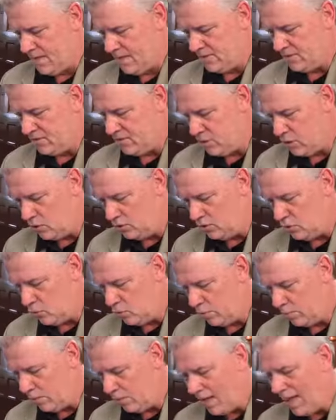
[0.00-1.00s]
And so,
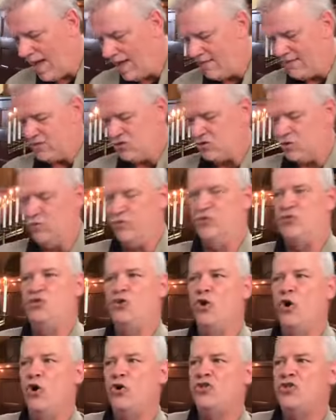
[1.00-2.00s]
to apply this to the
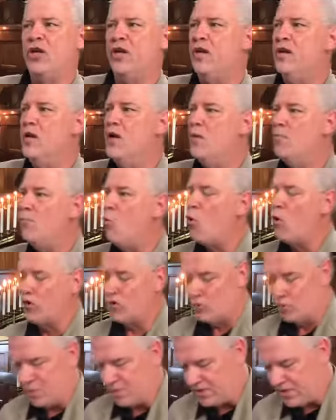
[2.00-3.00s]
church, and more
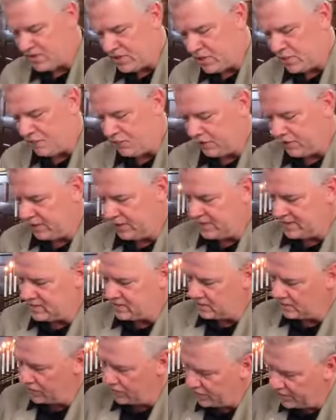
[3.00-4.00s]
specifically
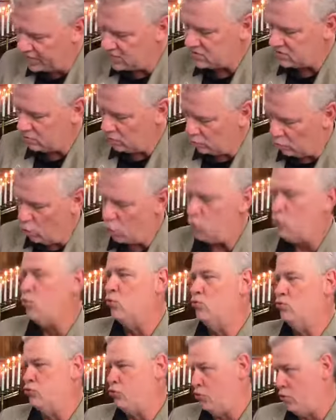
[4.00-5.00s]
to this
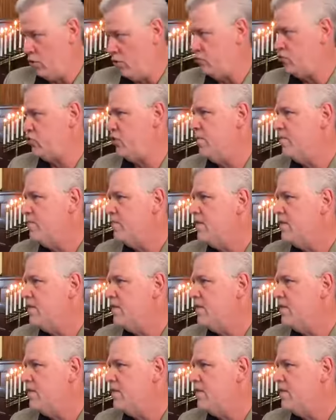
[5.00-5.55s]
local church,